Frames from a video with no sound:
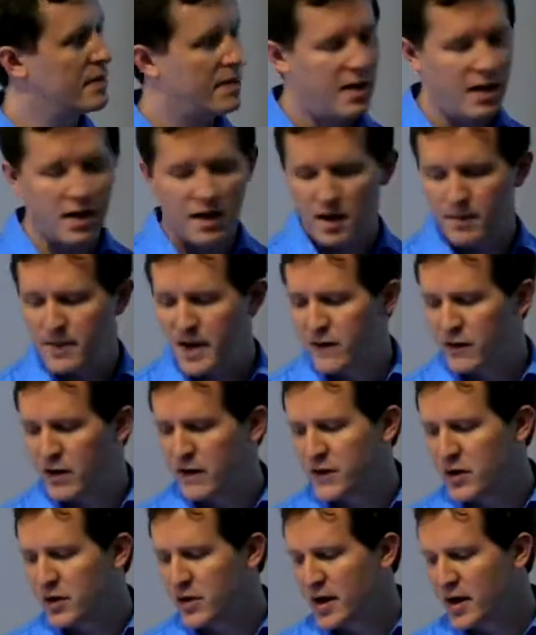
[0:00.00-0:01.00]
um, every
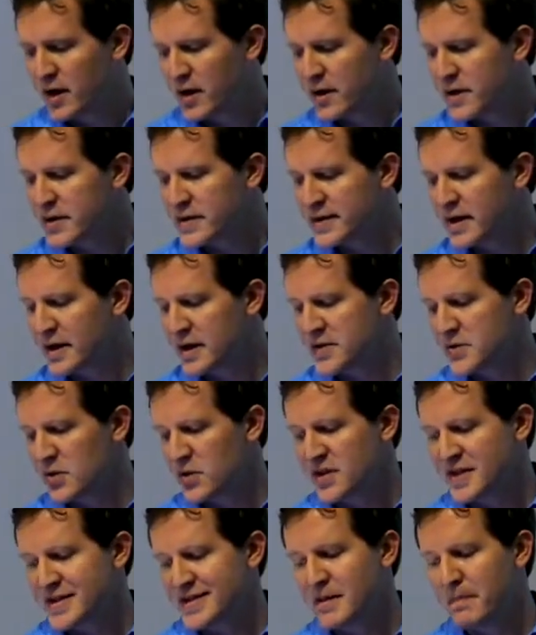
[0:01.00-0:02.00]
few years, and it's
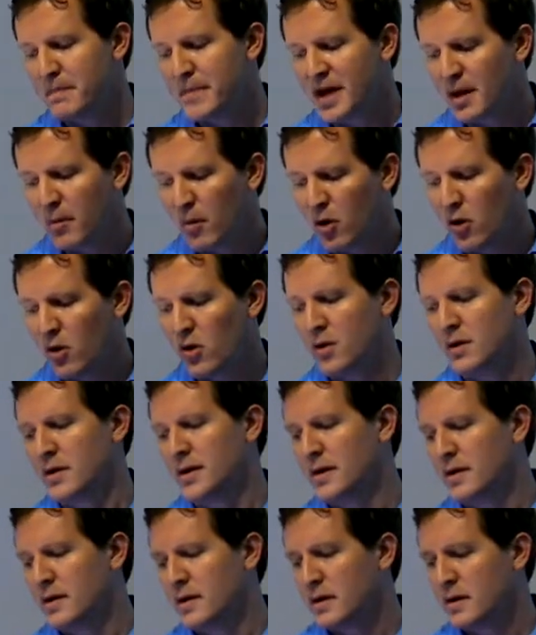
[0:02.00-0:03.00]
really just a minimal
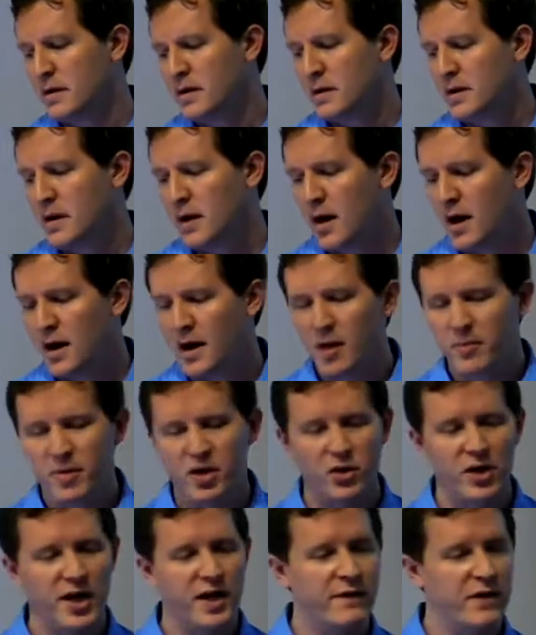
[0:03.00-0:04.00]
uh,
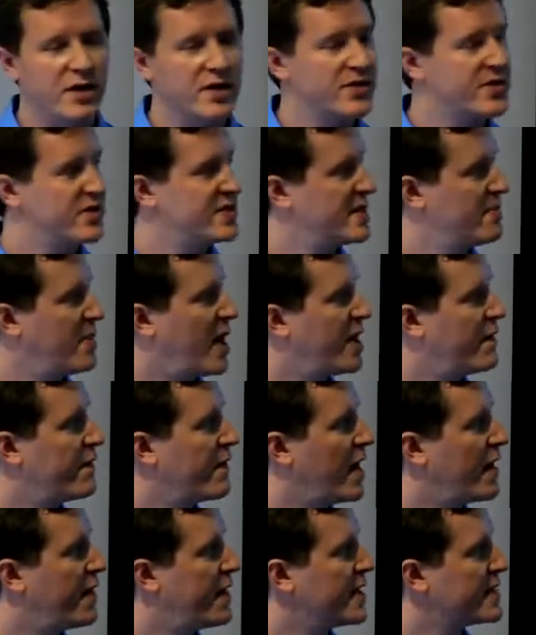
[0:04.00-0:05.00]
ability for users to
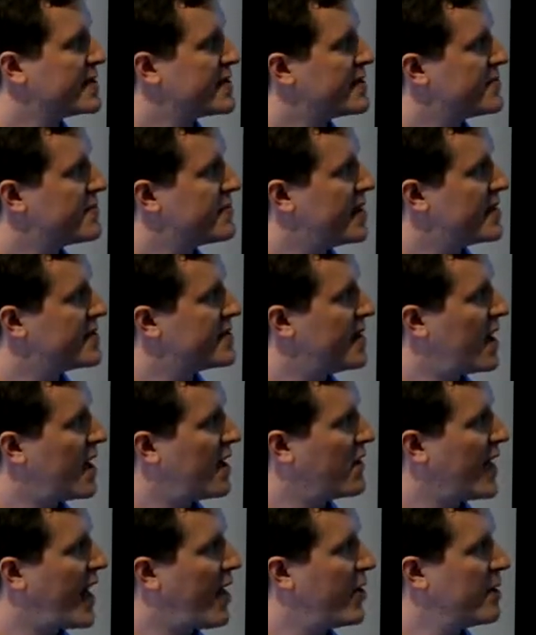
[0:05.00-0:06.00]
modify things. It's, it's not
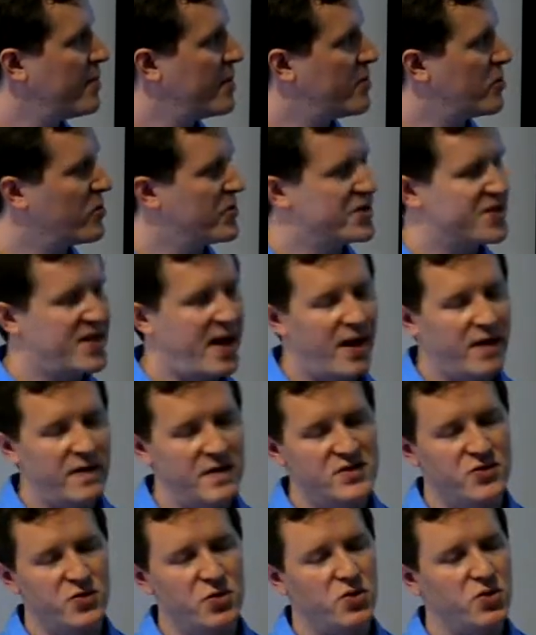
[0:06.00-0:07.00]
allowing people to share the
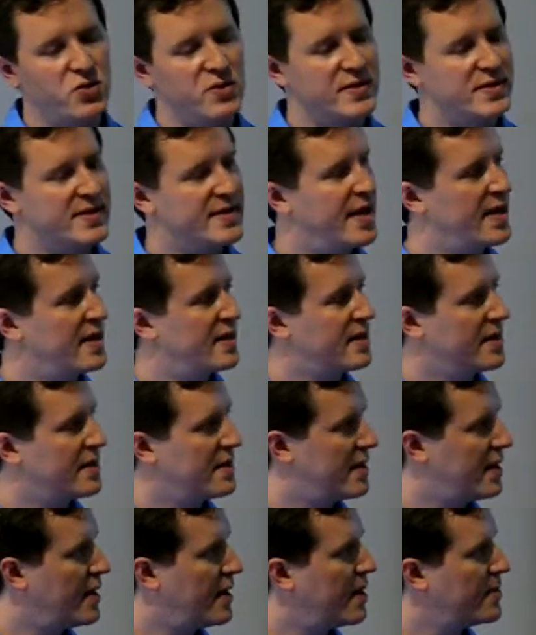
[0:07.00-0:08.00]
tools that
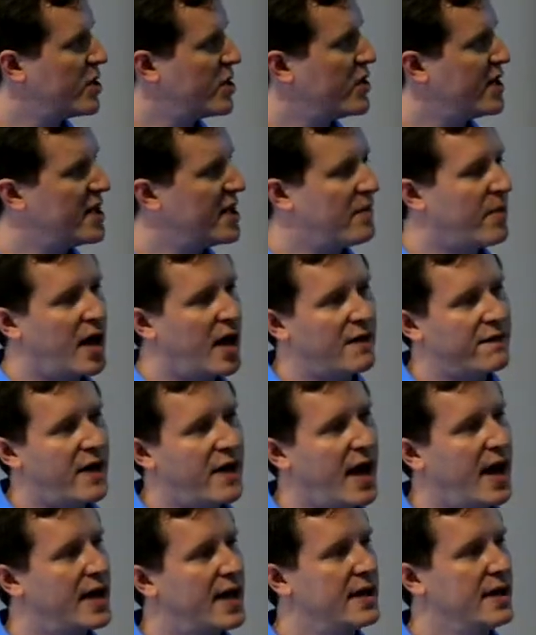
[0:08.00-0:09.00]
um, you need to
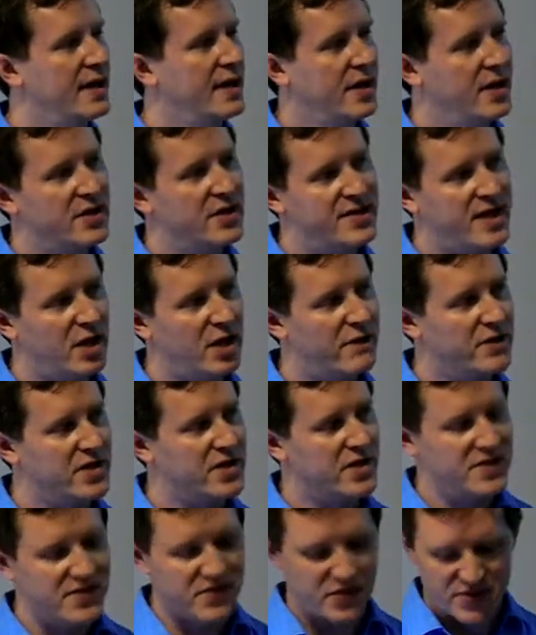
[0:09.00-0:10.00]
modify
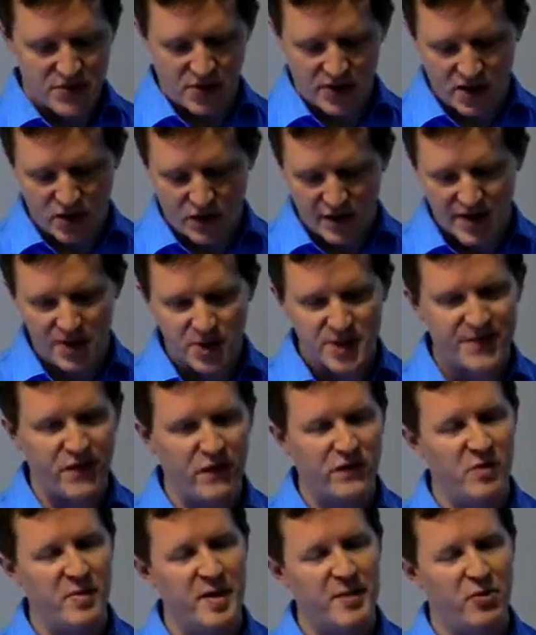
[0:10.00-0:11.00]
television, so it's really only useful
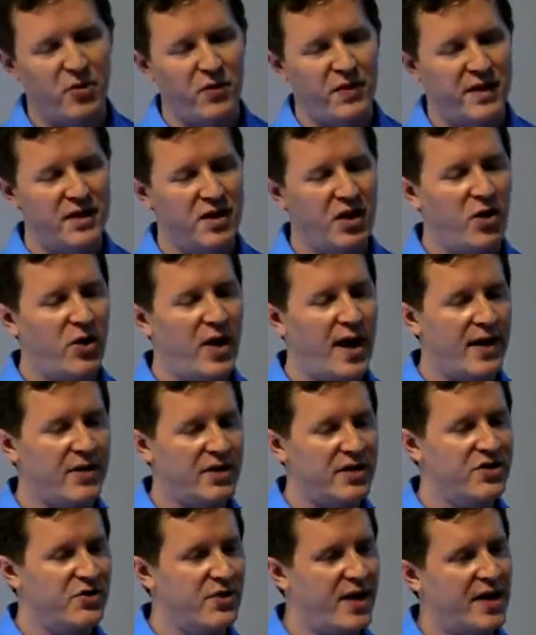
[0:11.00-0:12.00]
for people that know how
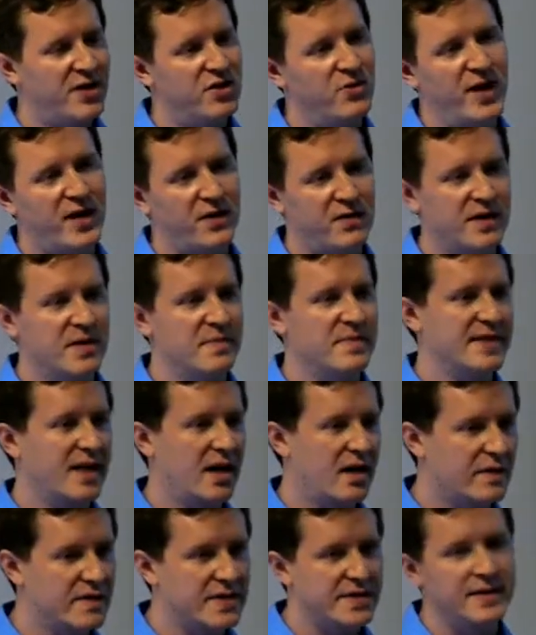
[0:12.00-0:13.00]
to do that directly
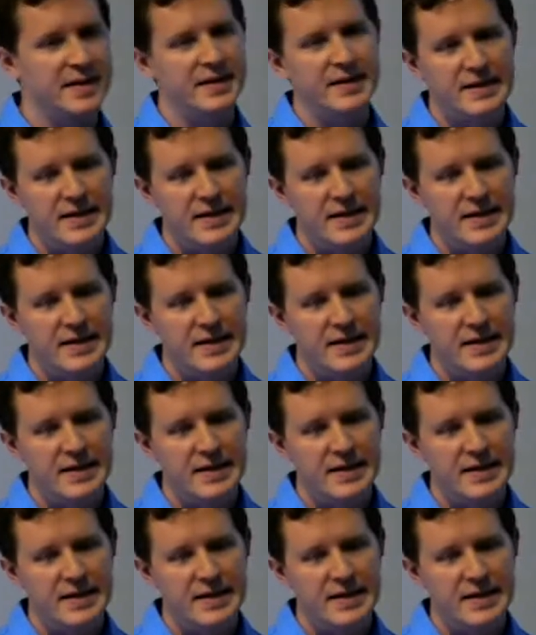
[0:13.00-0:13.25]
themselves.